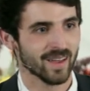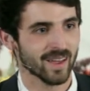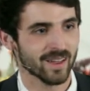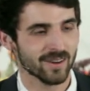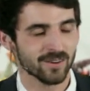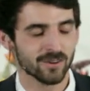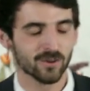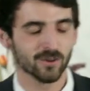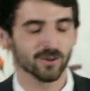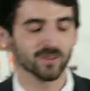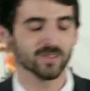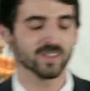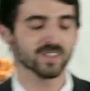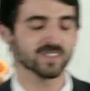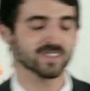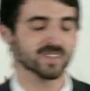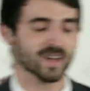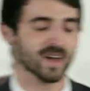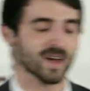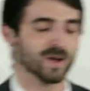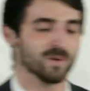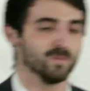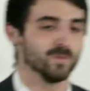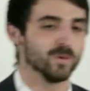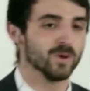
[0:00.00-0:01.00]
And during this
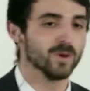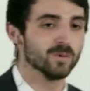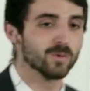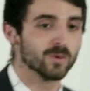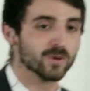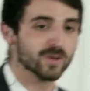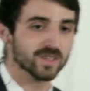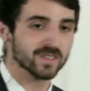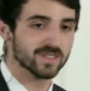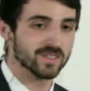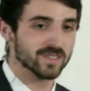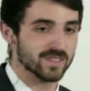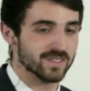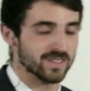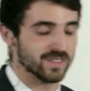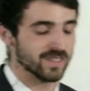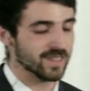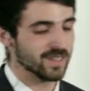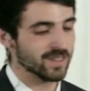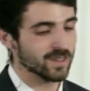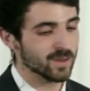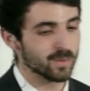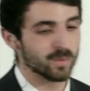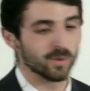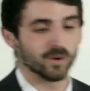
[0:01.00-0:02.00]
time, we will get to
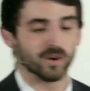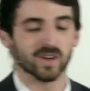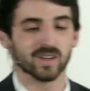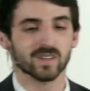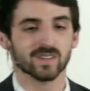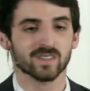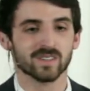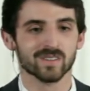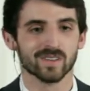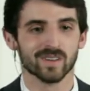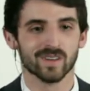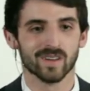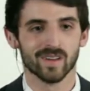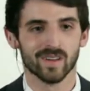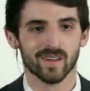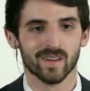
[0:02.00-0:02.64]
see the books